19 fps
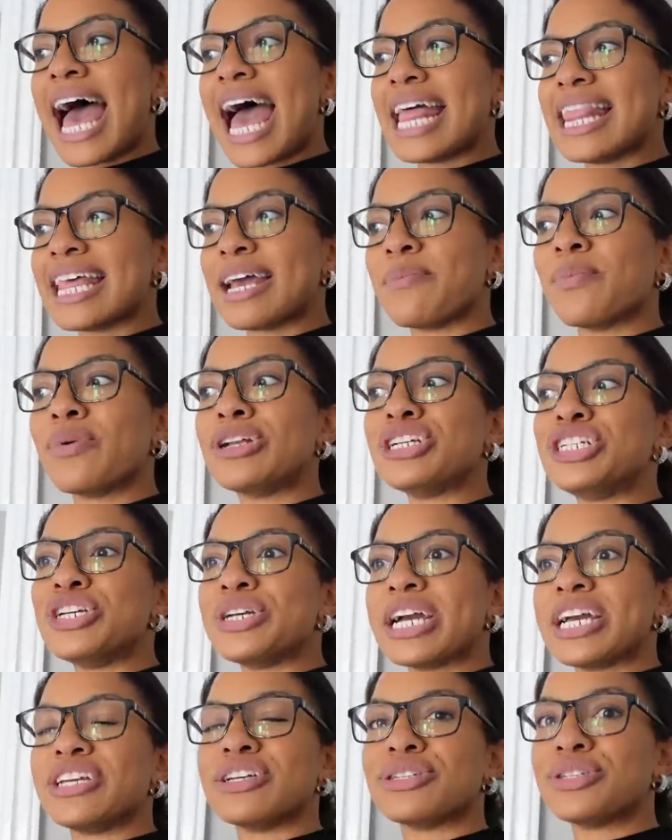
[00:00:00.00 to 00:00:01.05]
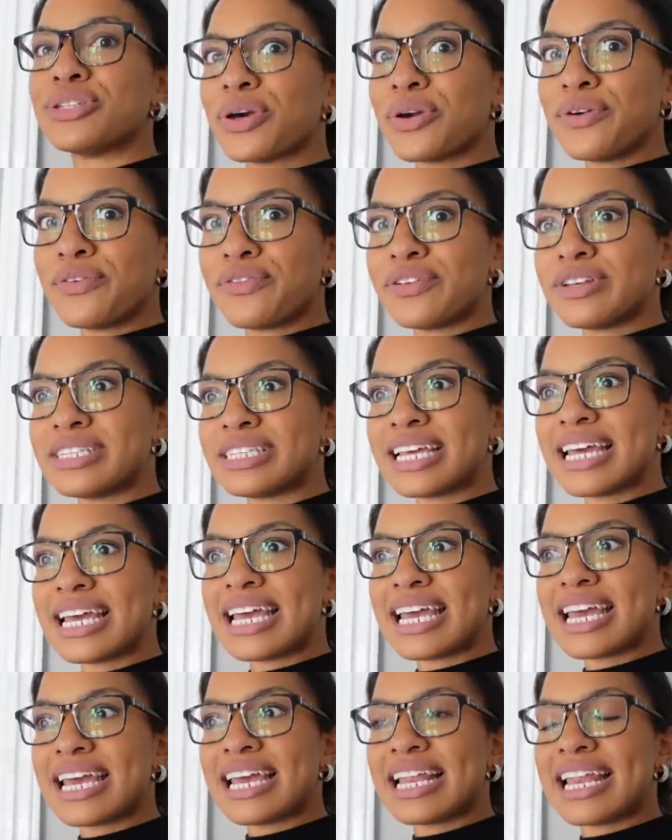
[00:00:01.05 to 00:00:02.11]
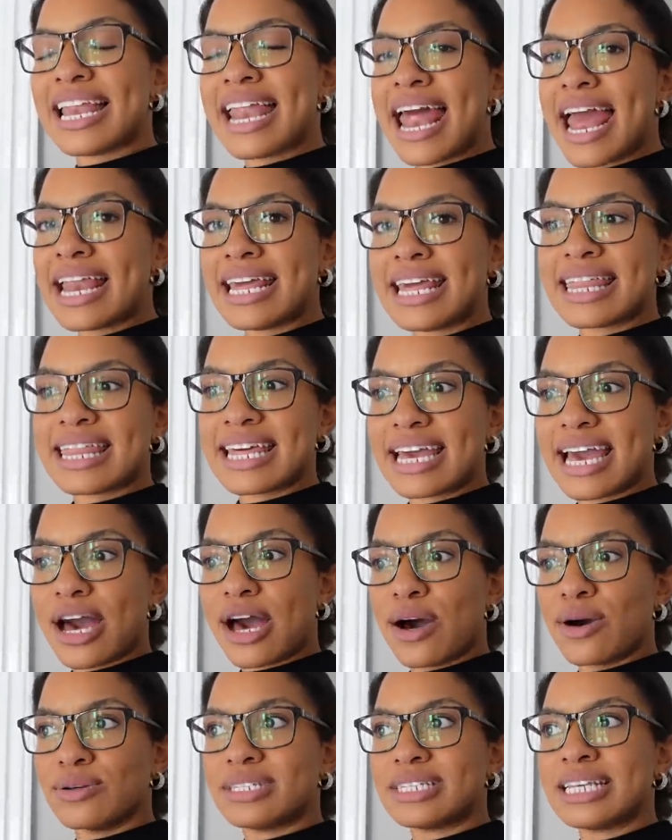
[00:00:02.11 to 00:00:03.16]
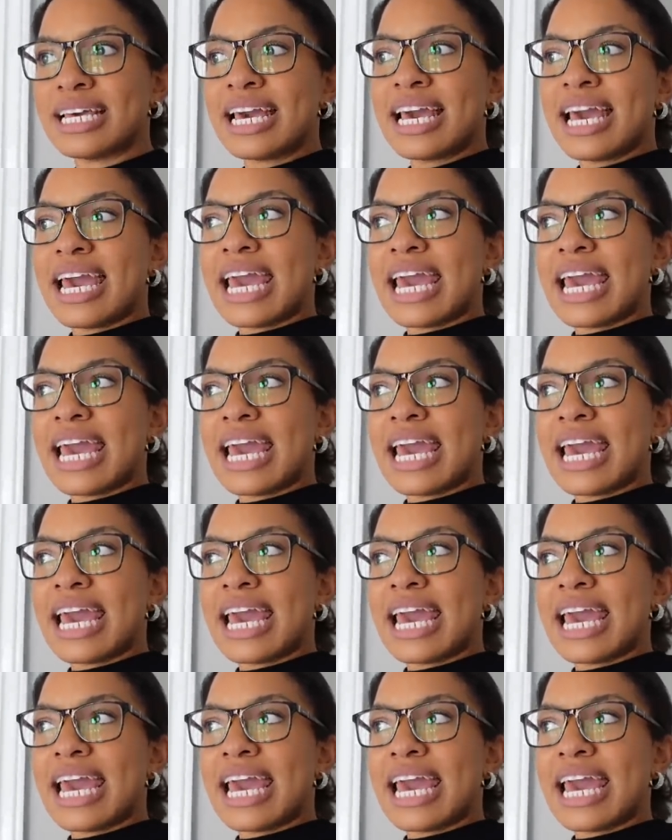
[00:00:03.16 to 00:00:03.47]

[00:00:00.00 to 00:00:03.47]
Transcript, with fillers: And then once you get your sofas in and anything else,